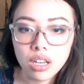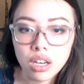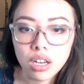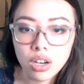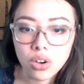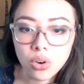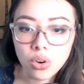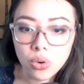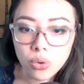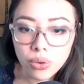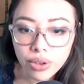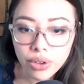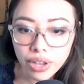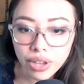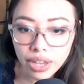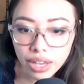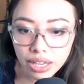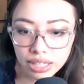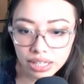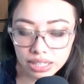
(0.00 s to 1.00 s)

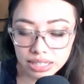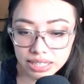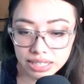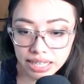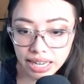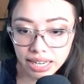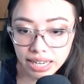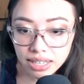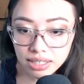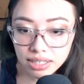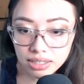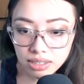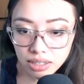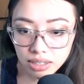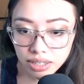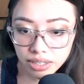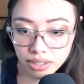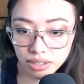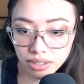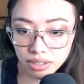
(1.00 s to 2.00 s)
Okay, Dad has
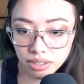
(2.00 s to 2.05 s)
like